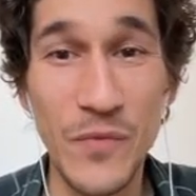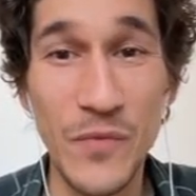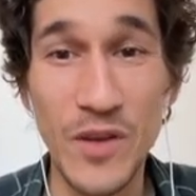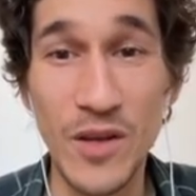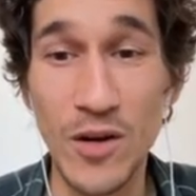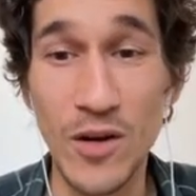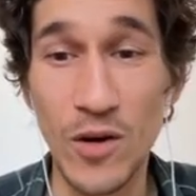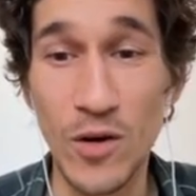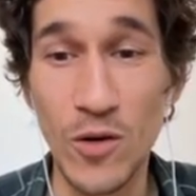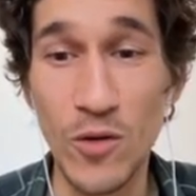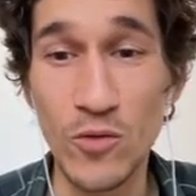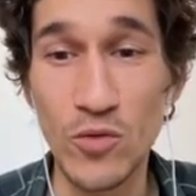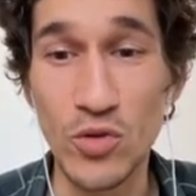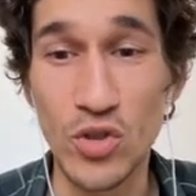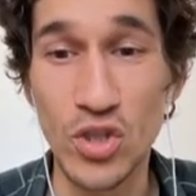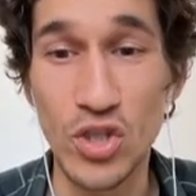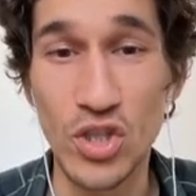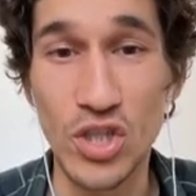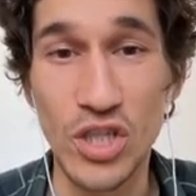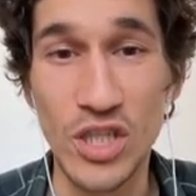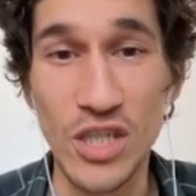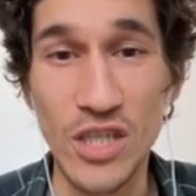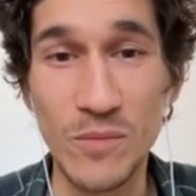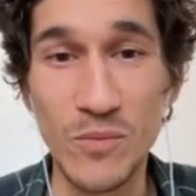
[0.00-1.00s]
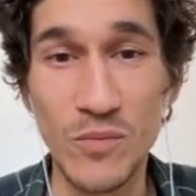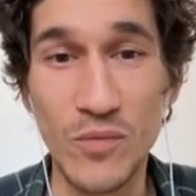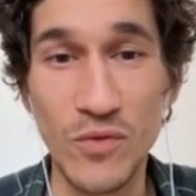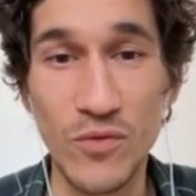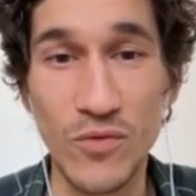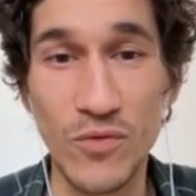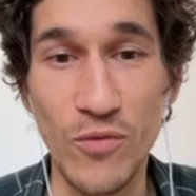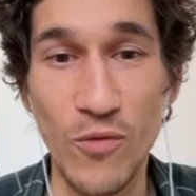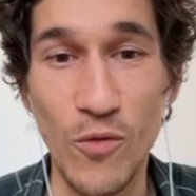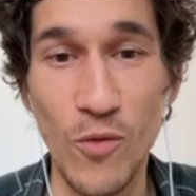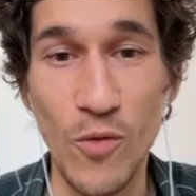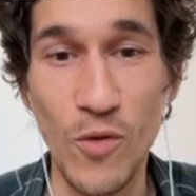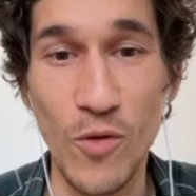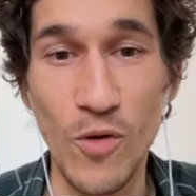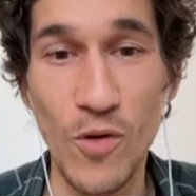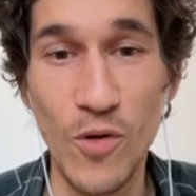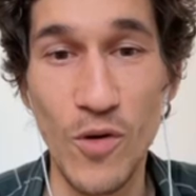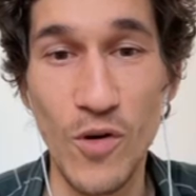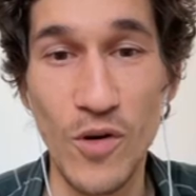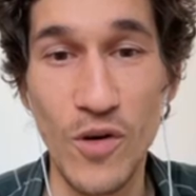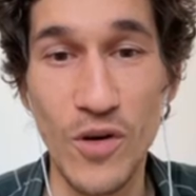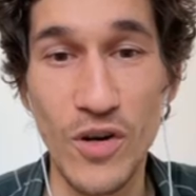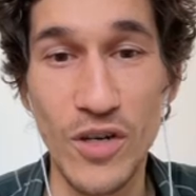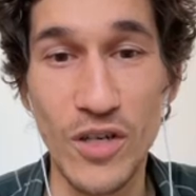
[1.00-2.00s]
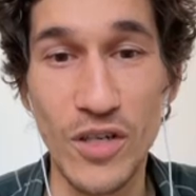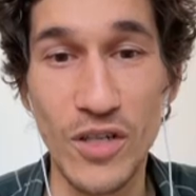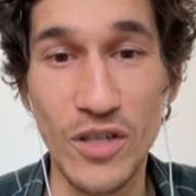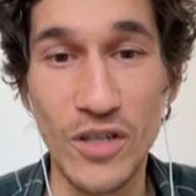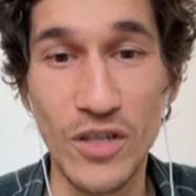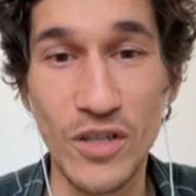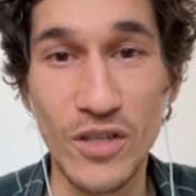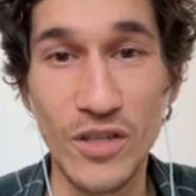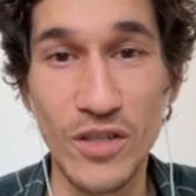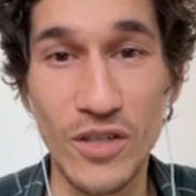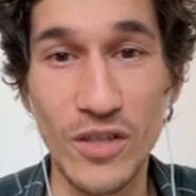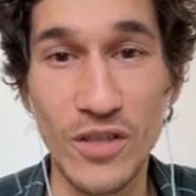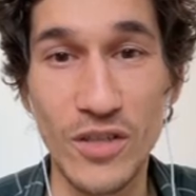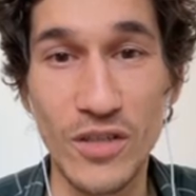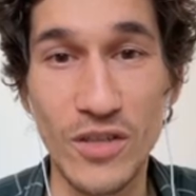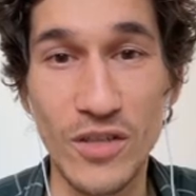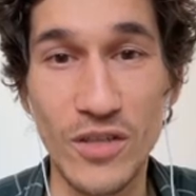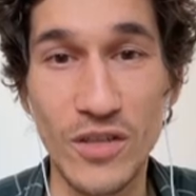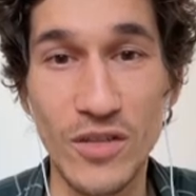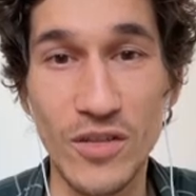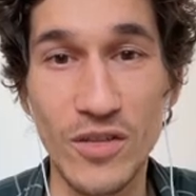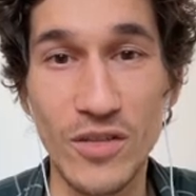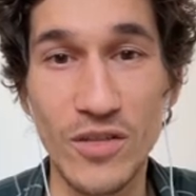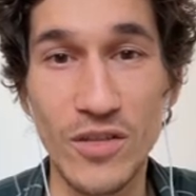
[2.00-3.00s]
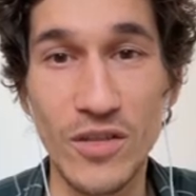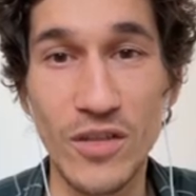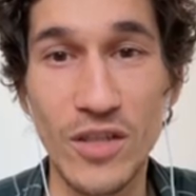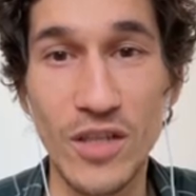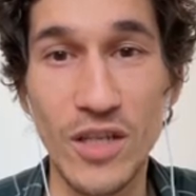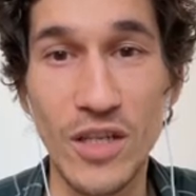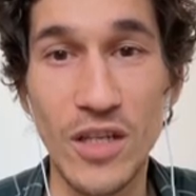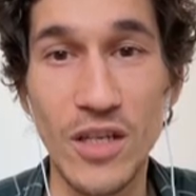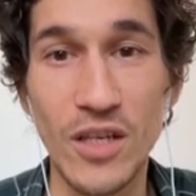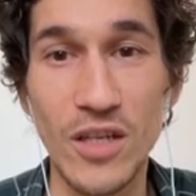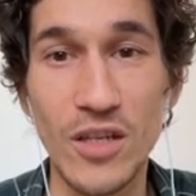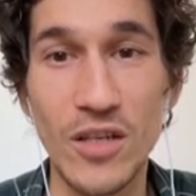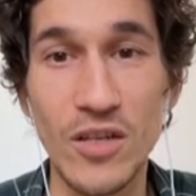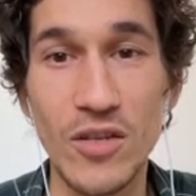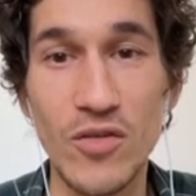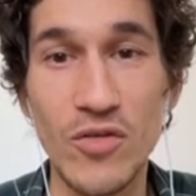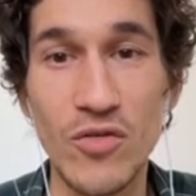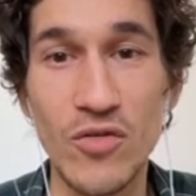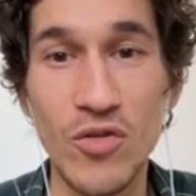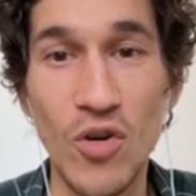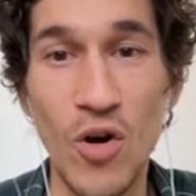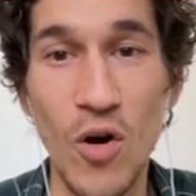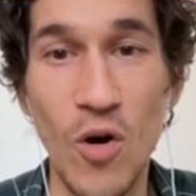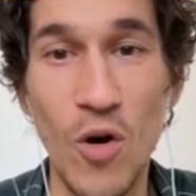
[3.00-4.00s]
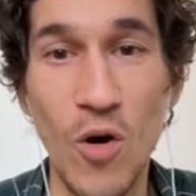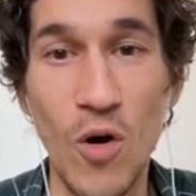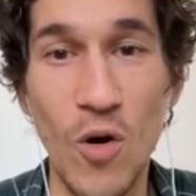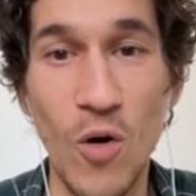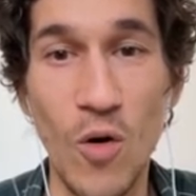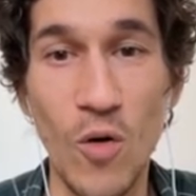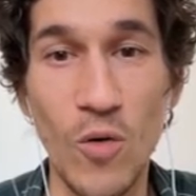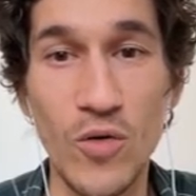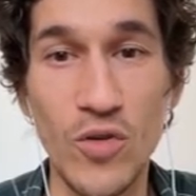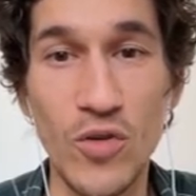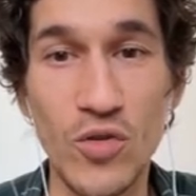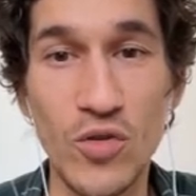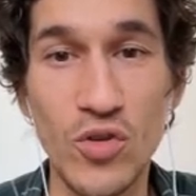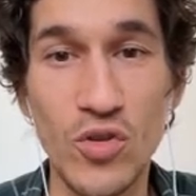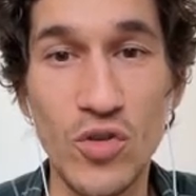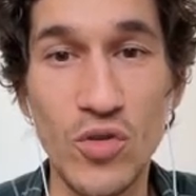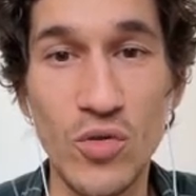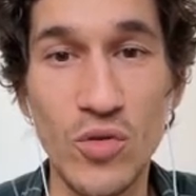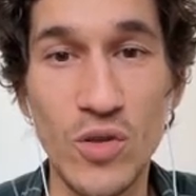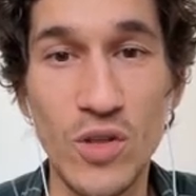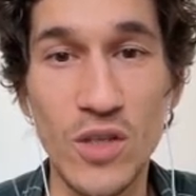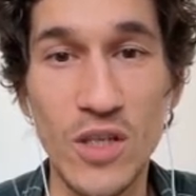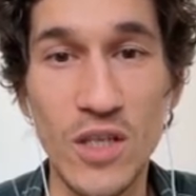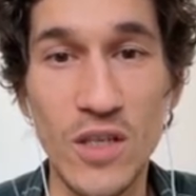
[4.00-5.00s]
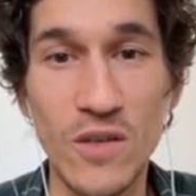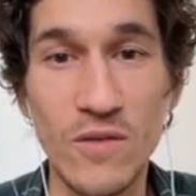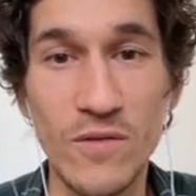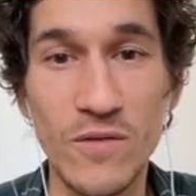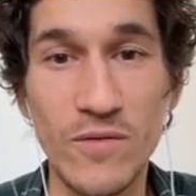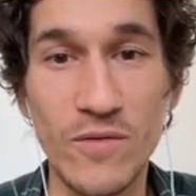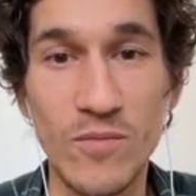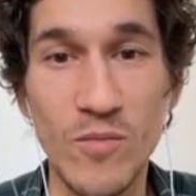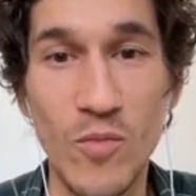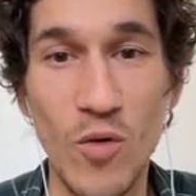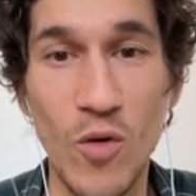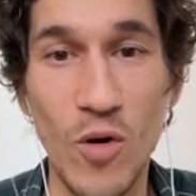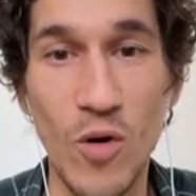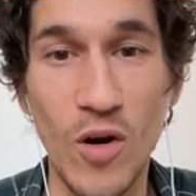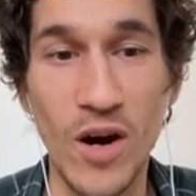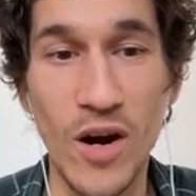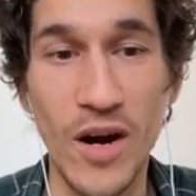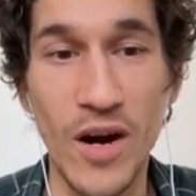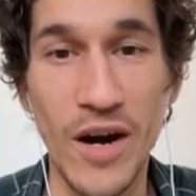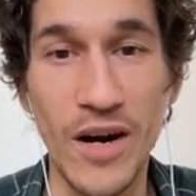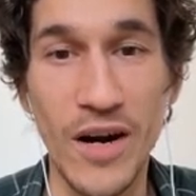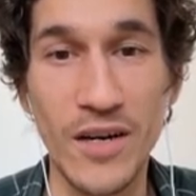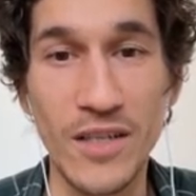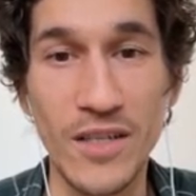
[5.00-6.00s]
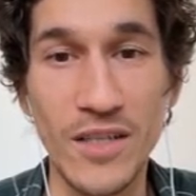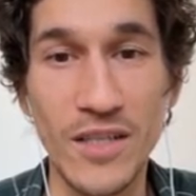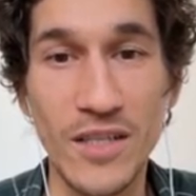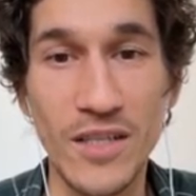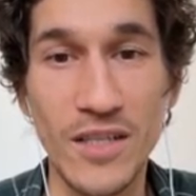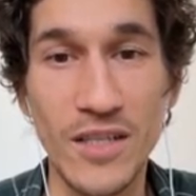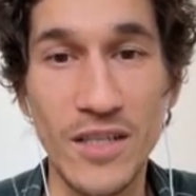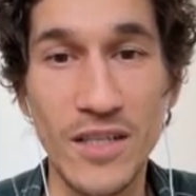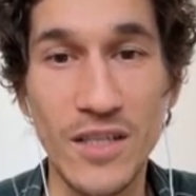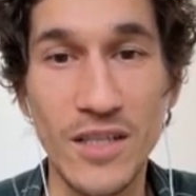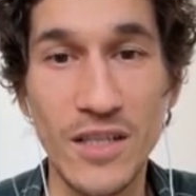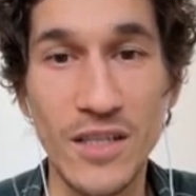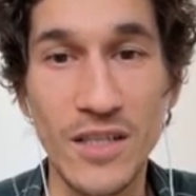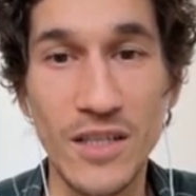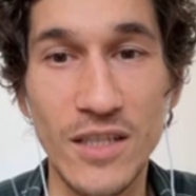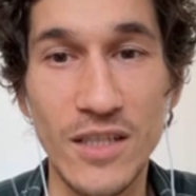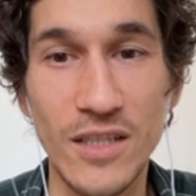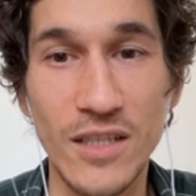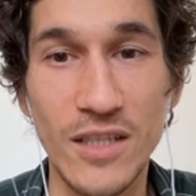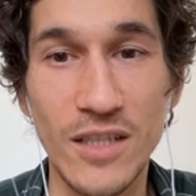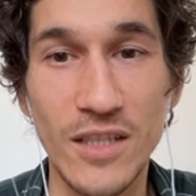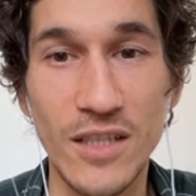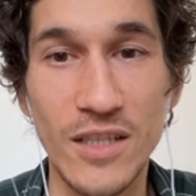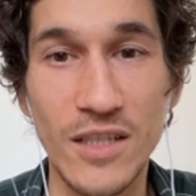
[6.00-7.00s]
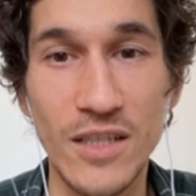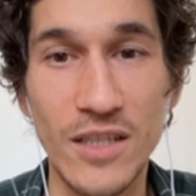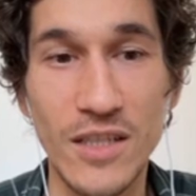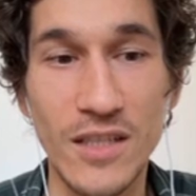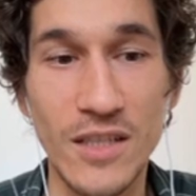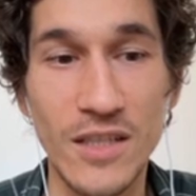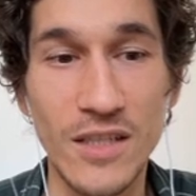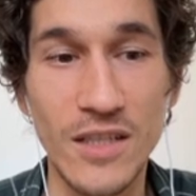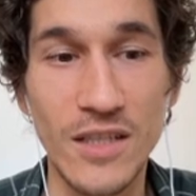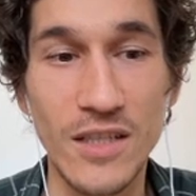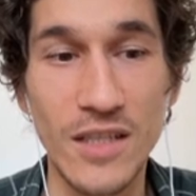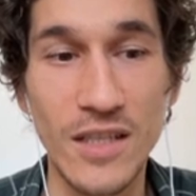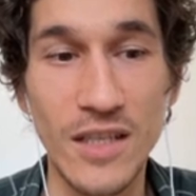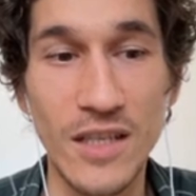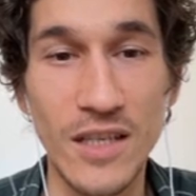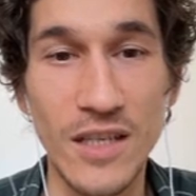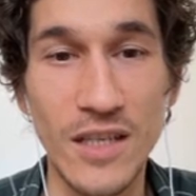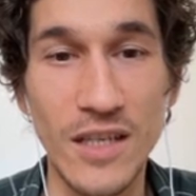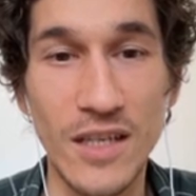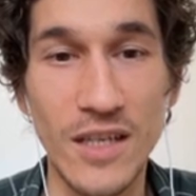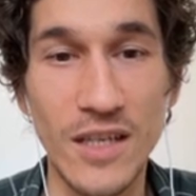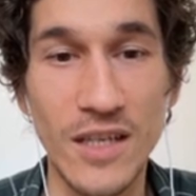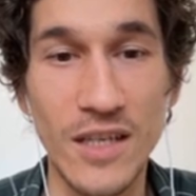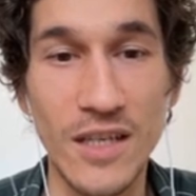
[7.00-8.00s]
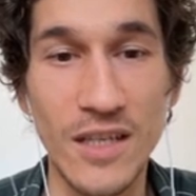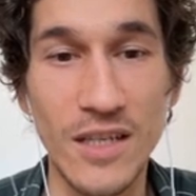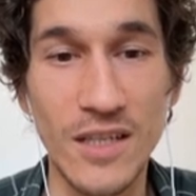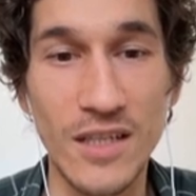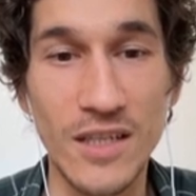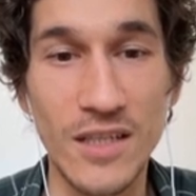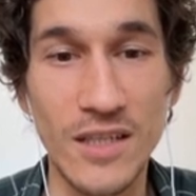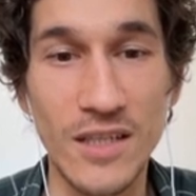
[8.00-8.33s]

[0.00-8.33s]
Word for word: Oh, sheep for... No, you should give more cards. Yeah.